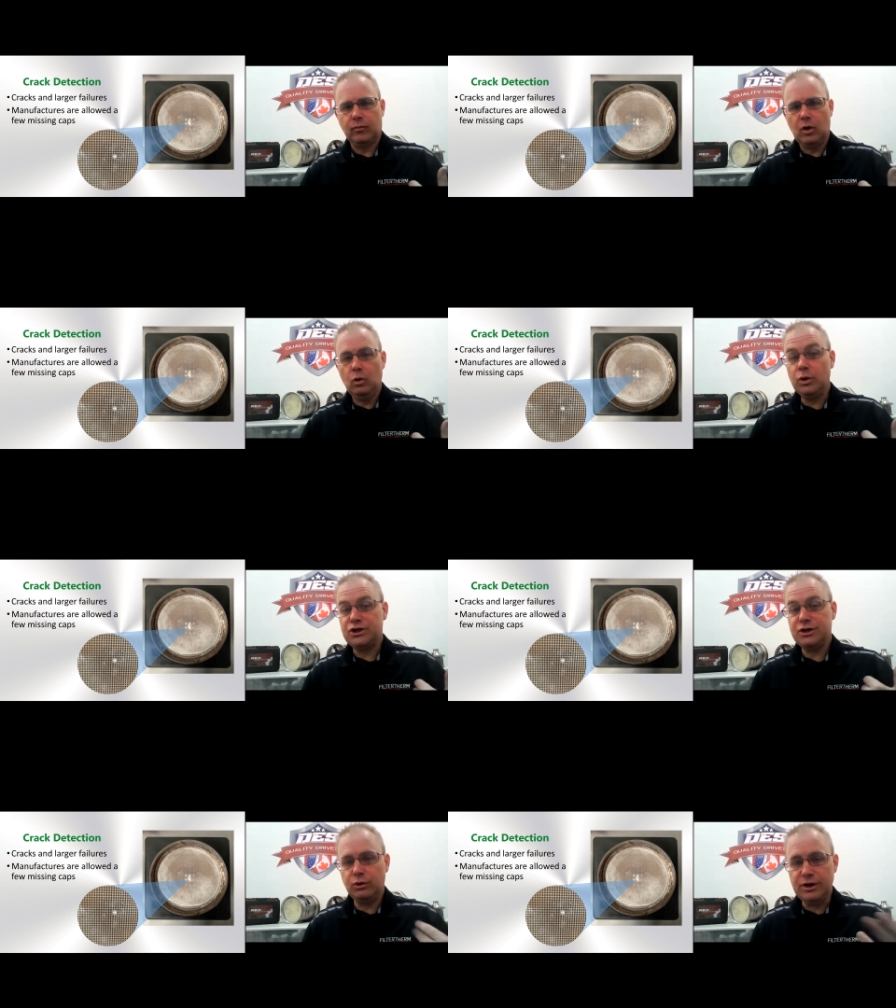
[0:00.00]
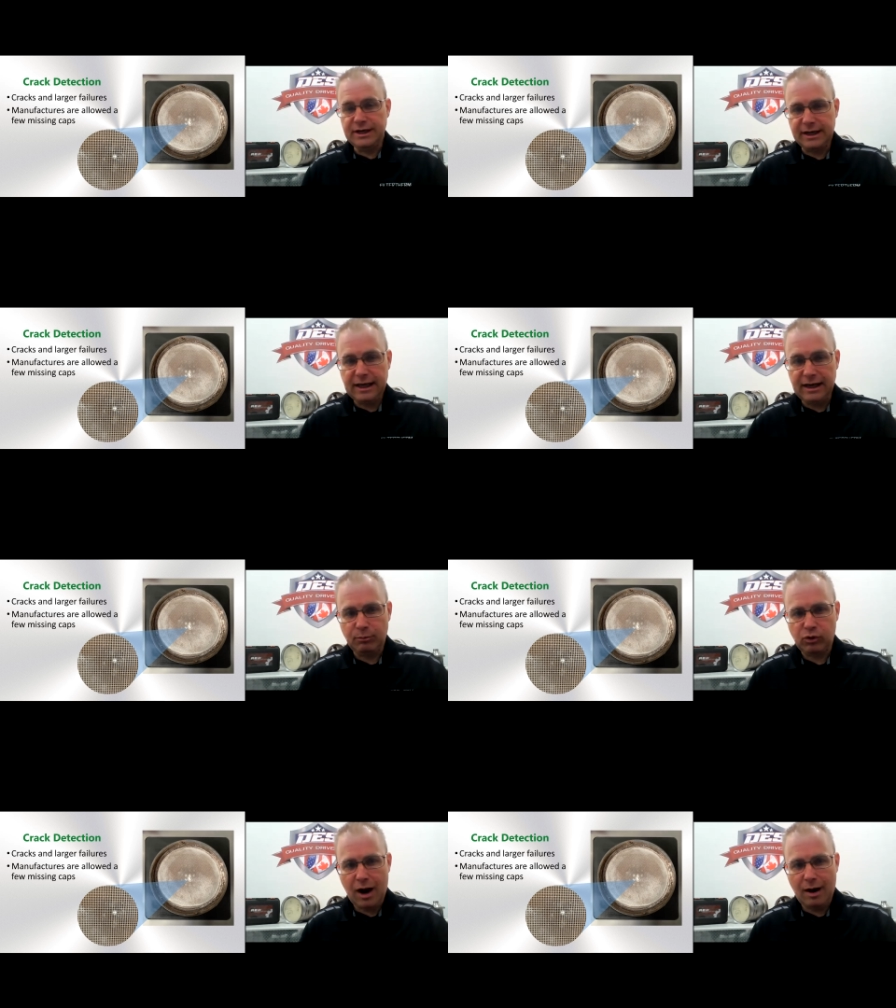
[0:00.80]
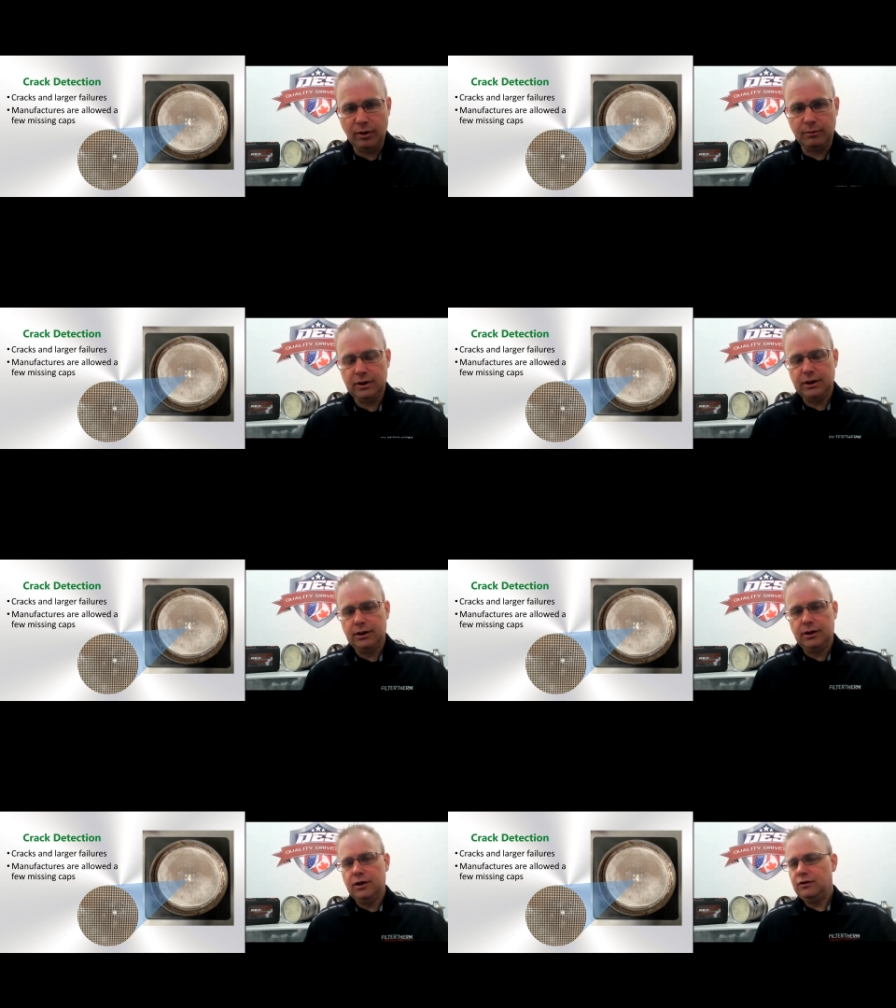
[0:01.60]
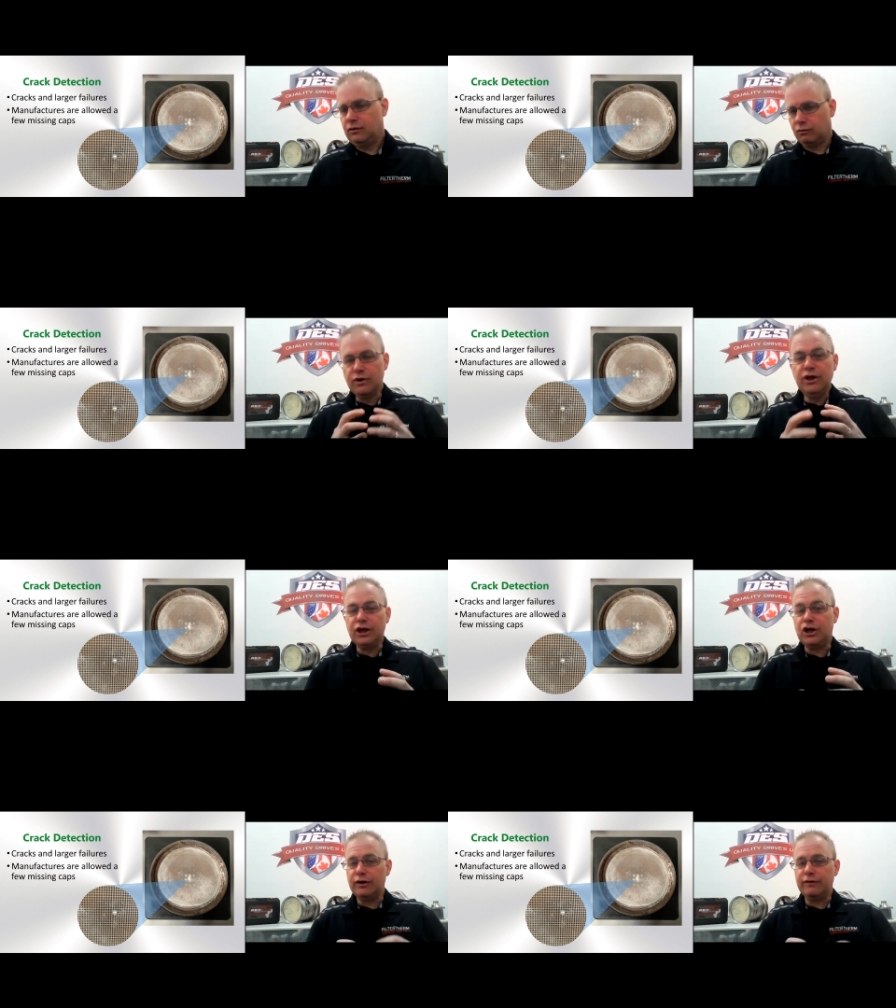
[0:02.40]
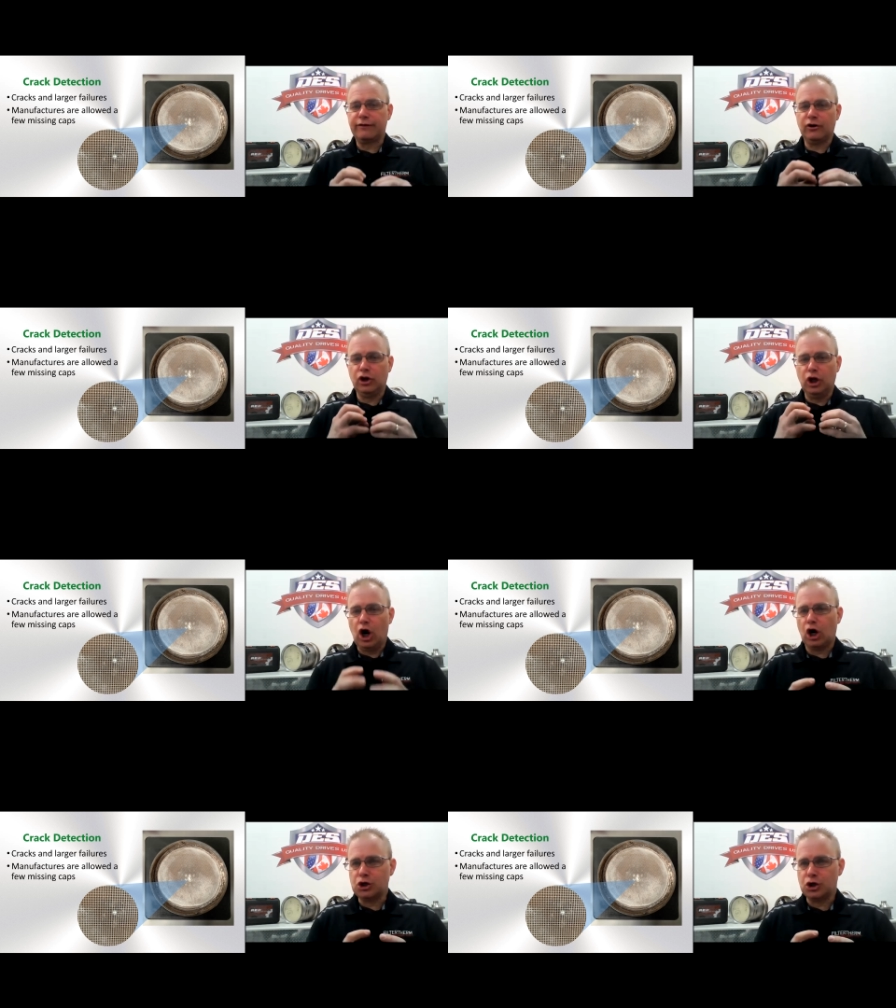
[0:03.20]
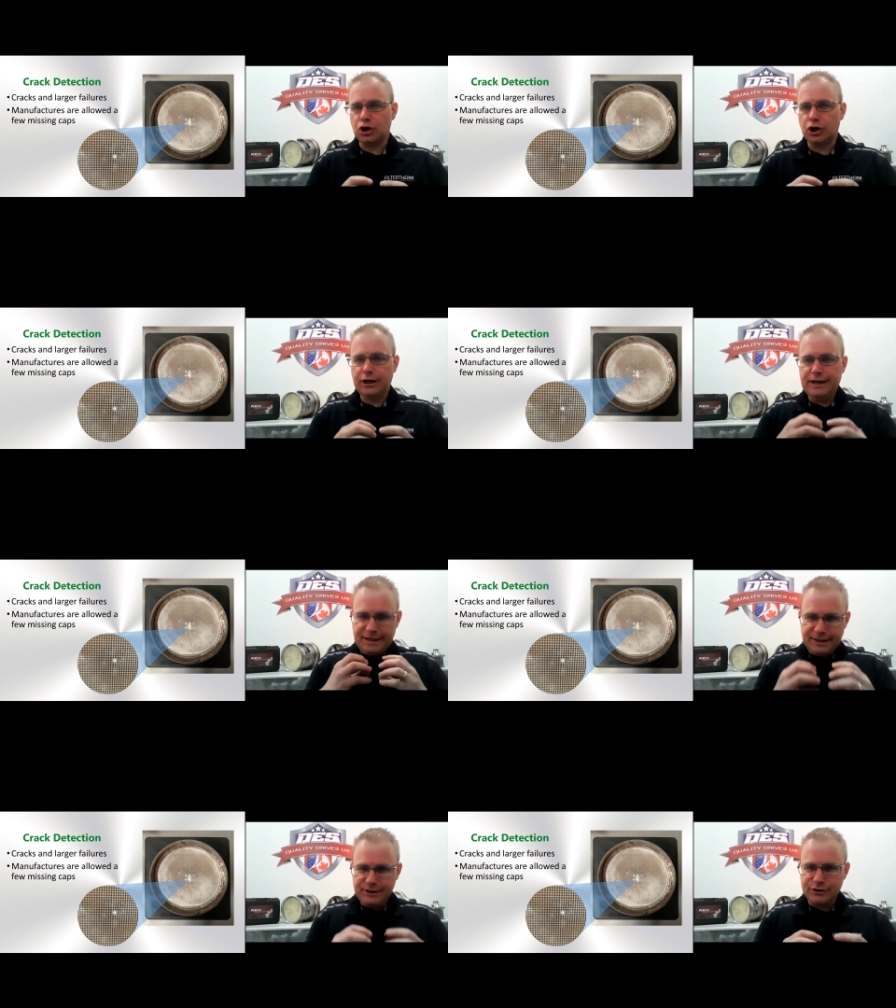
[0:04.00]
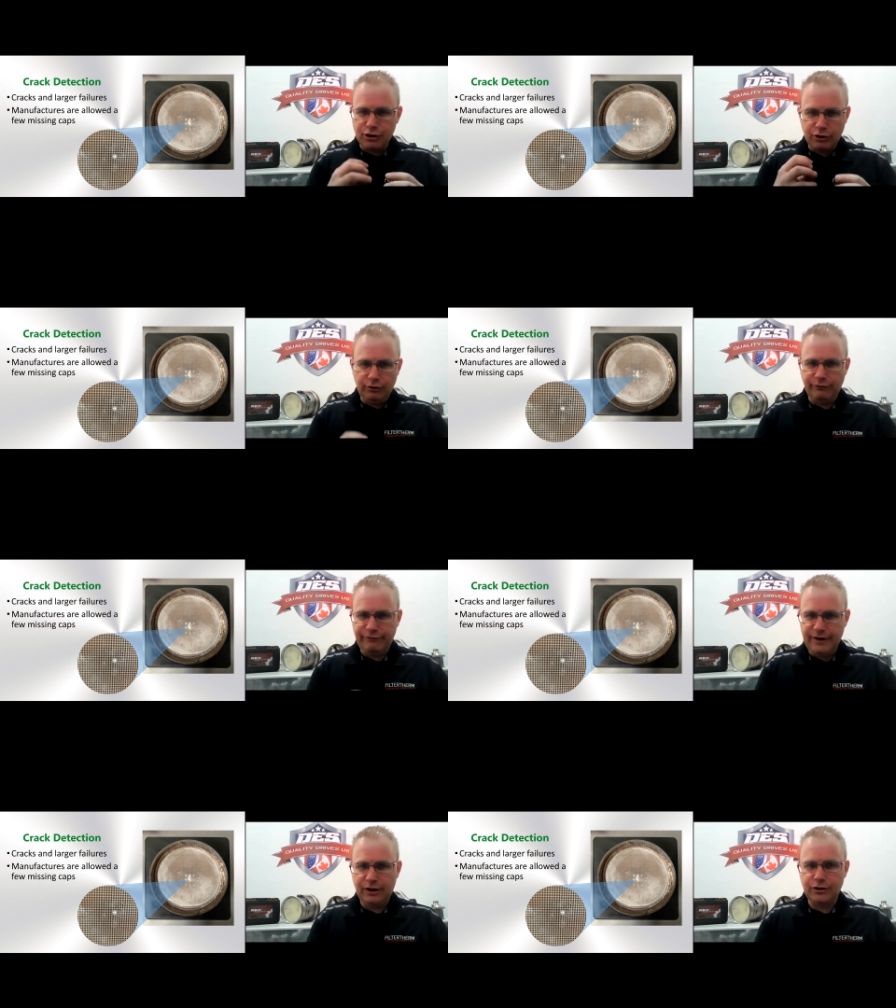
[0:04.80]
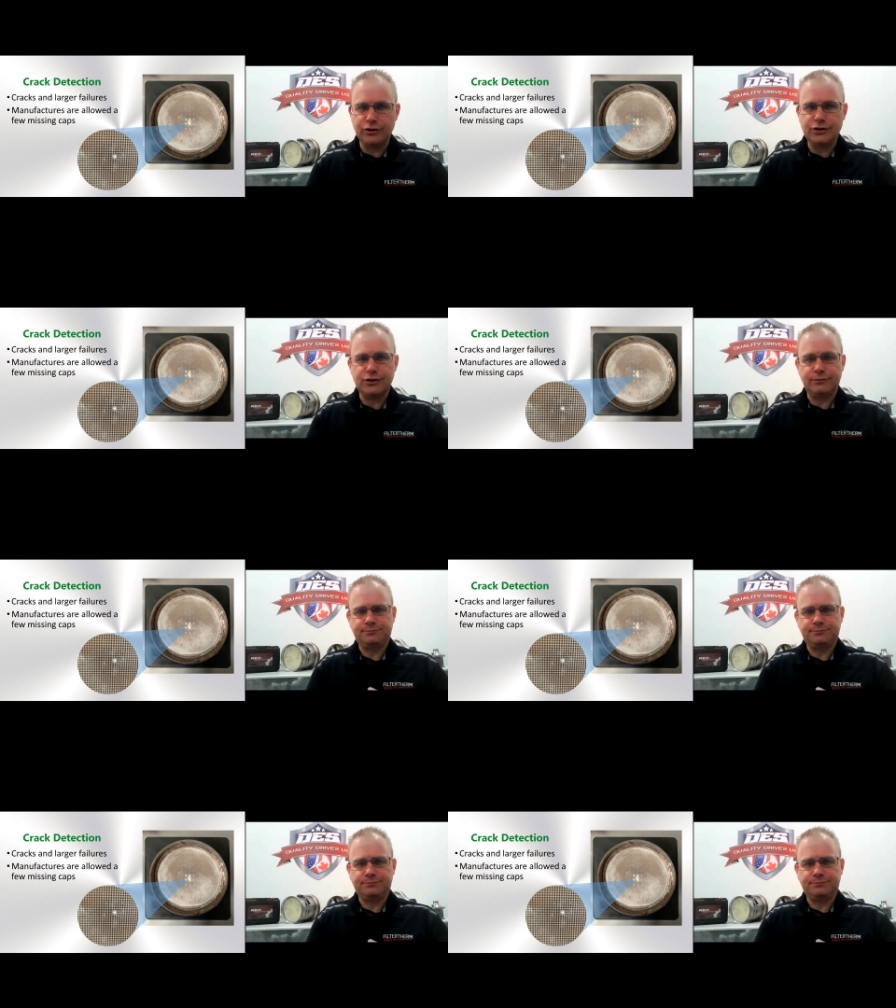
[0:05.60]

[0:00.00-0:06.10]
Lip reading: which would indicate a problem. This is really good for larger internal failures.